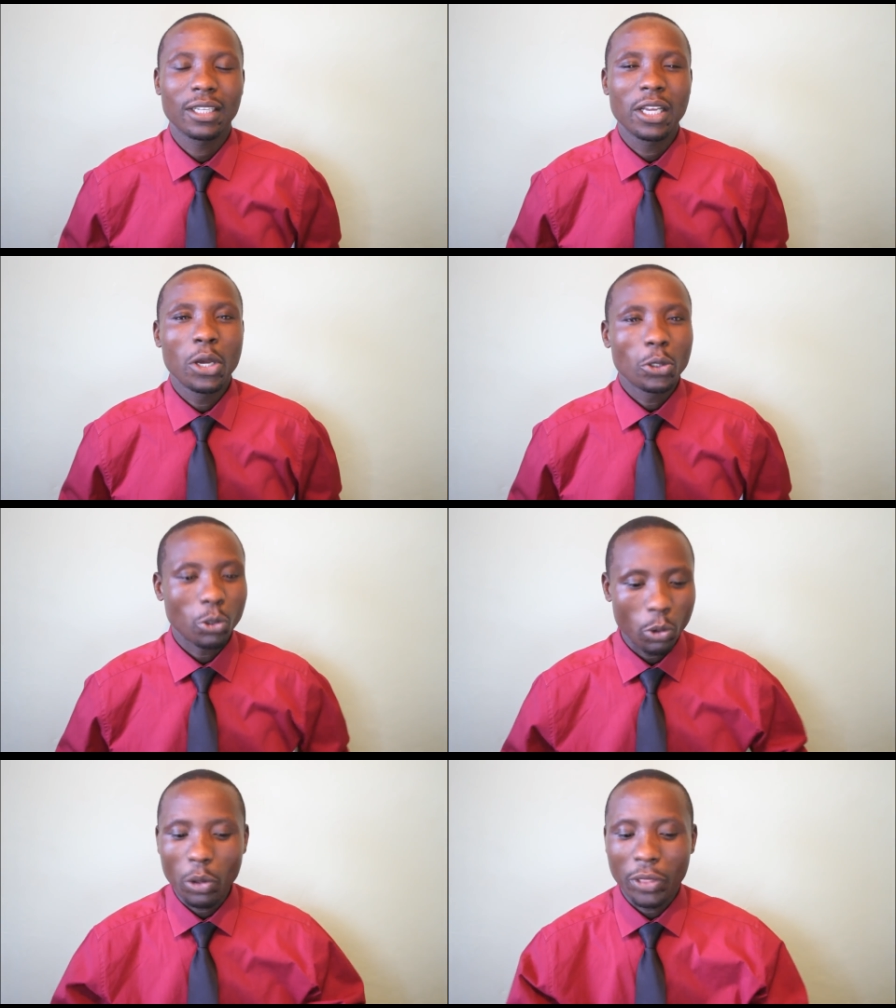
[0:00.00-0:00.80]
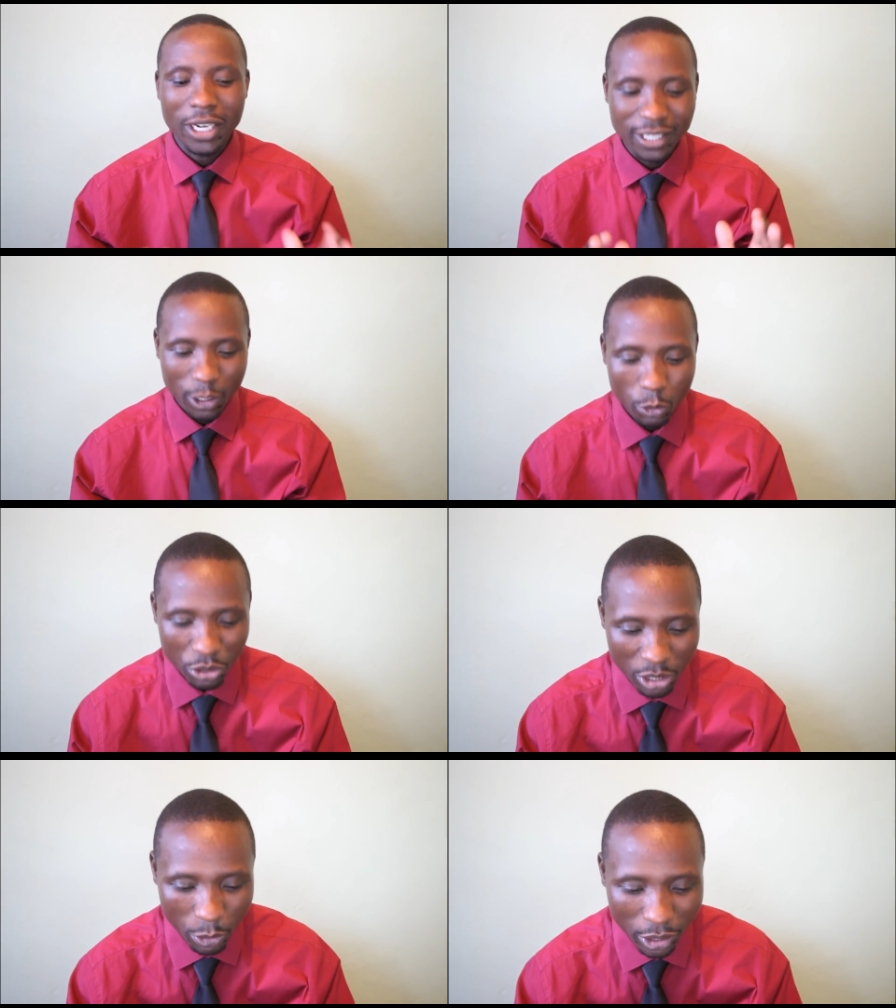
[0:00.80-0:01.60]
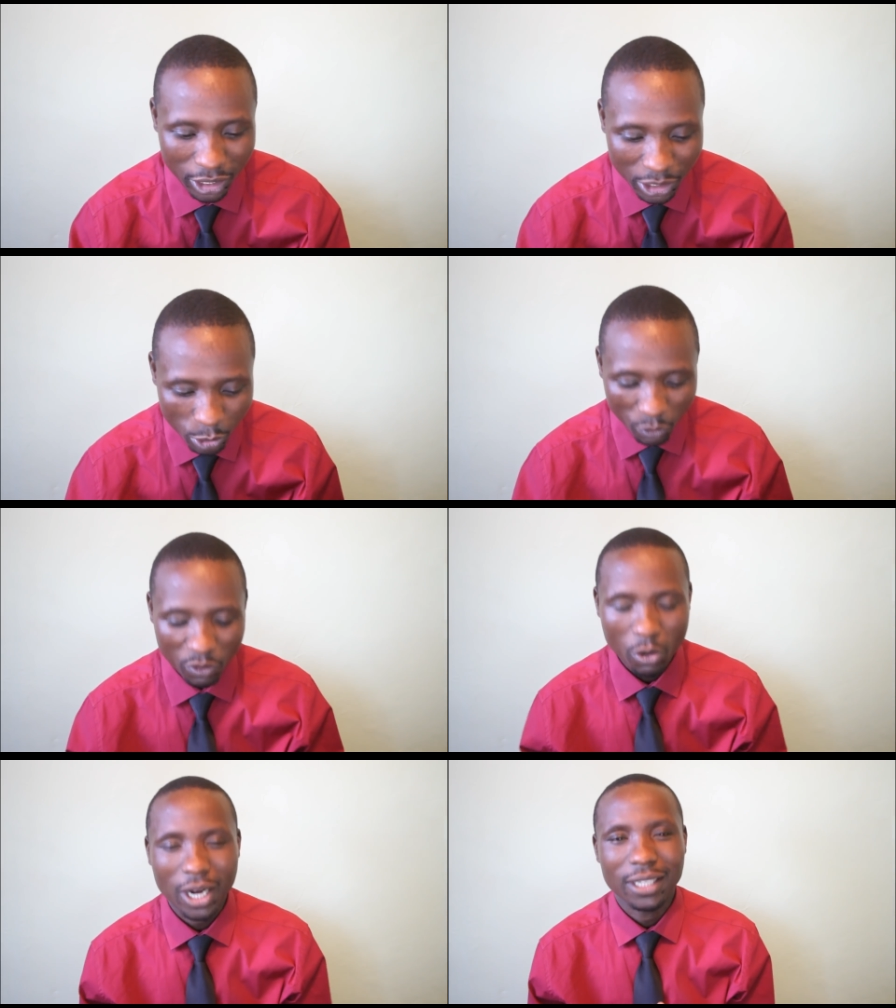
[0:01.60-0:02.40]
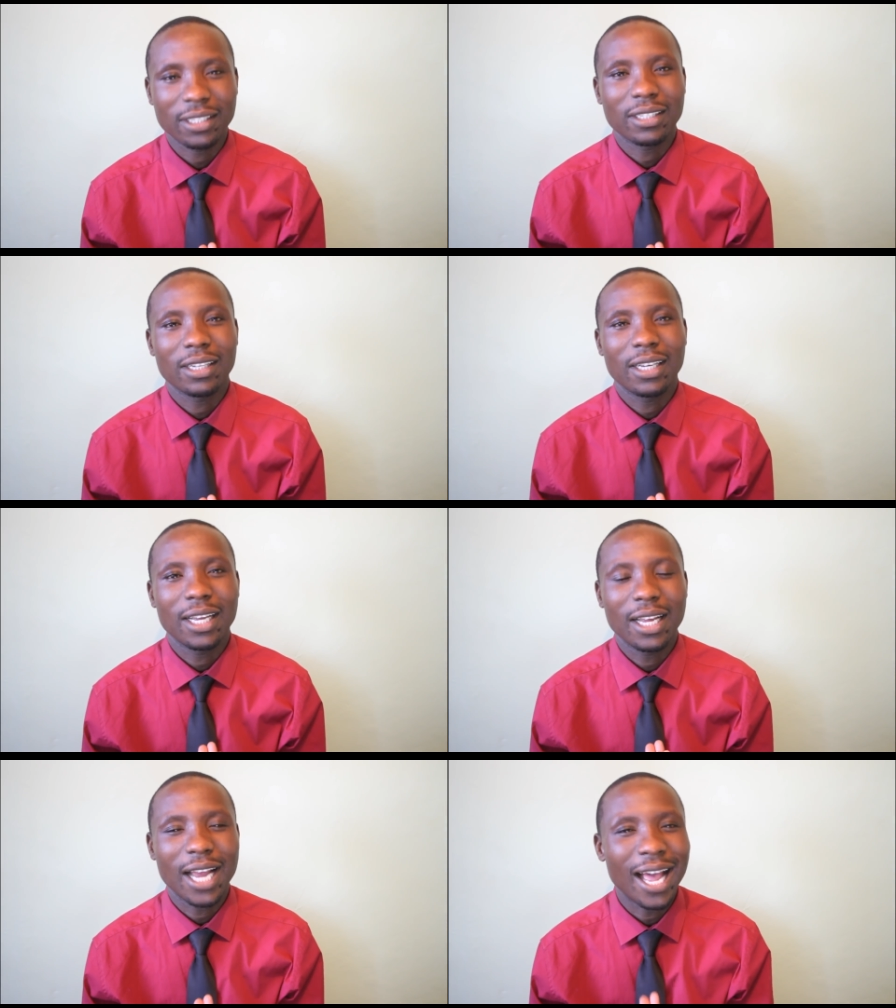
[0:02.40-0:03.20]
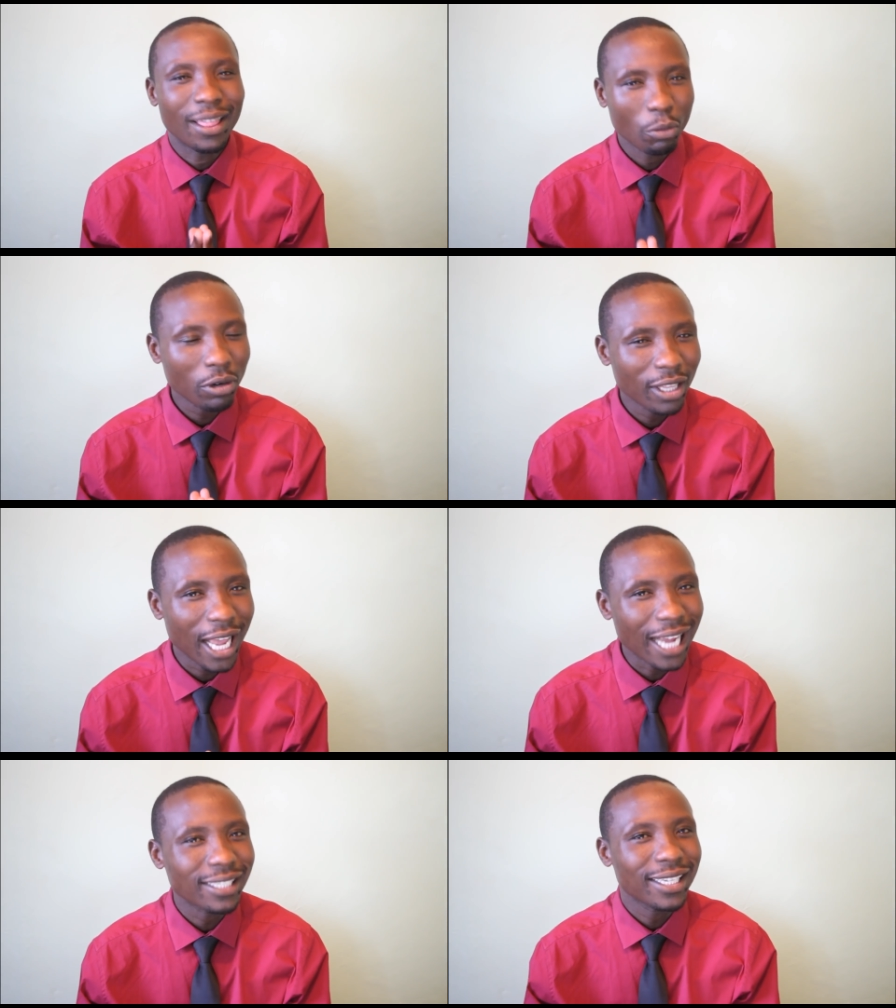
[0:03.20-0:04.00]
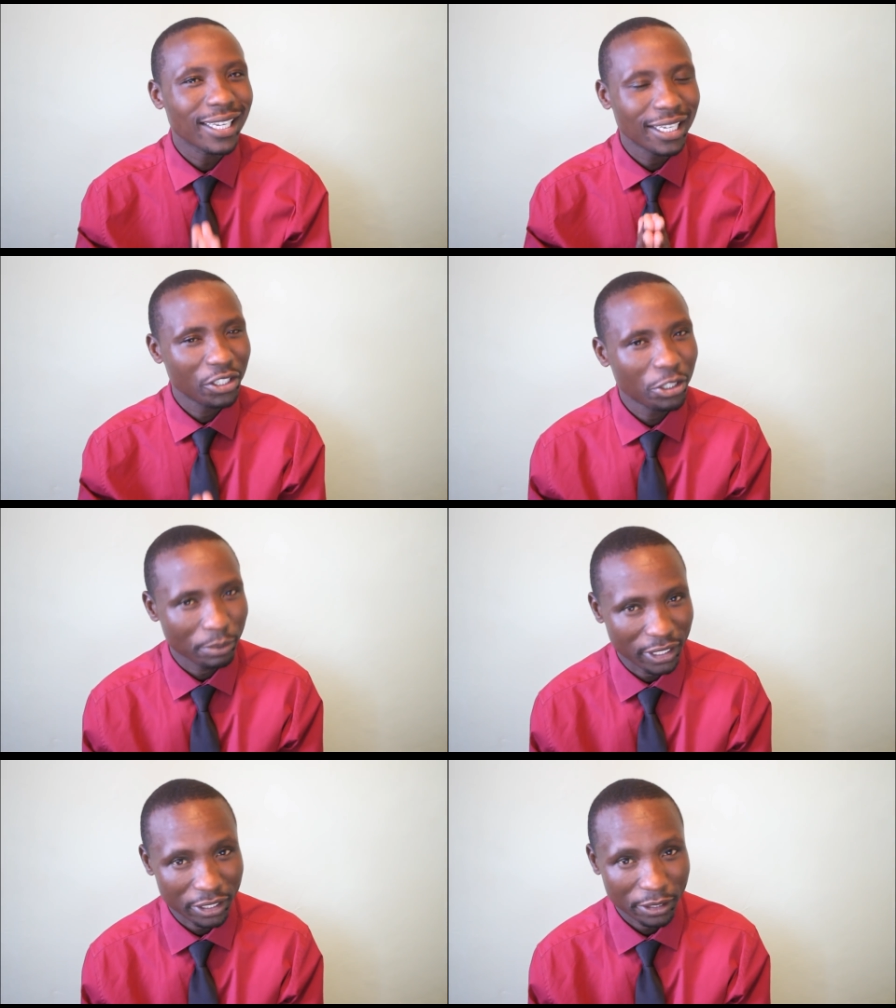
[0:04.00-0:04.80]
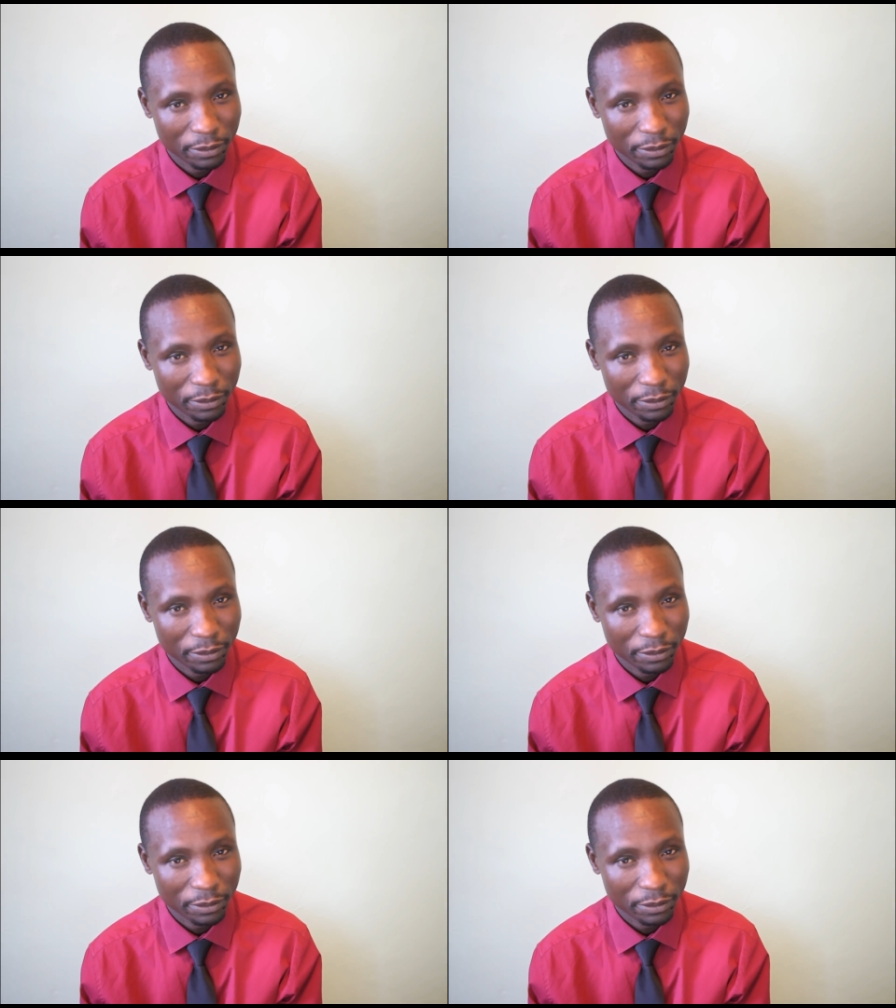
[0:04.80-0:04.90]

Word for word: So that is the question I want us to focus. and what they're asking legitimate?